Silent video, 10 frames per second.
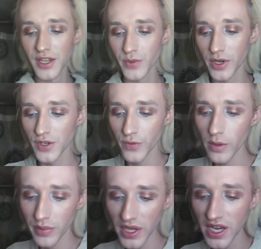That's what I use for
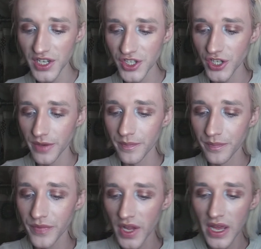blush.
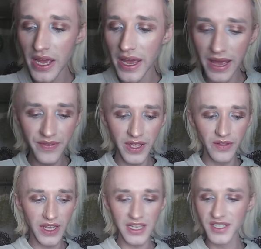And then,
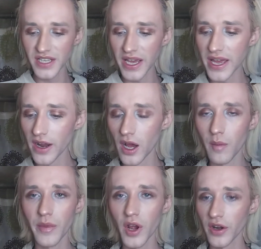like I said,
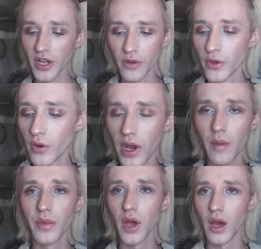I'm not going to go through
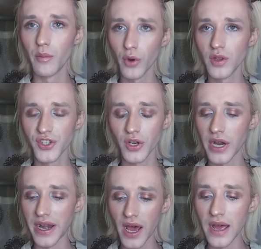bronzer
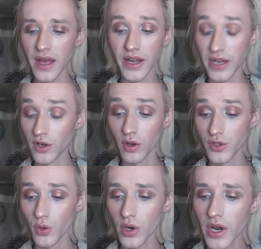and
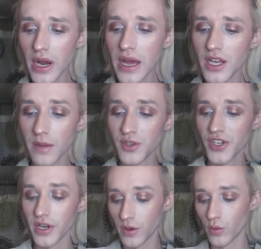contour. I'm just
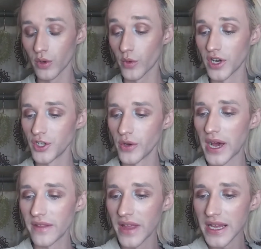going to, we're going to do
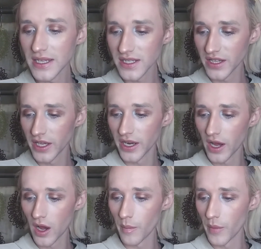highlights, and then
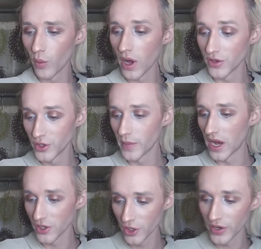
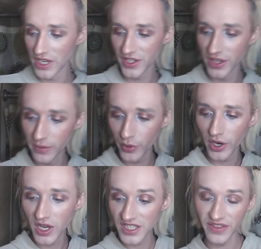I'll show you guys the lip
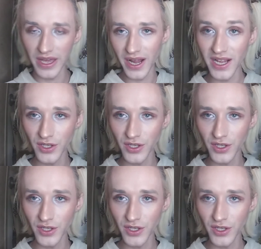products that I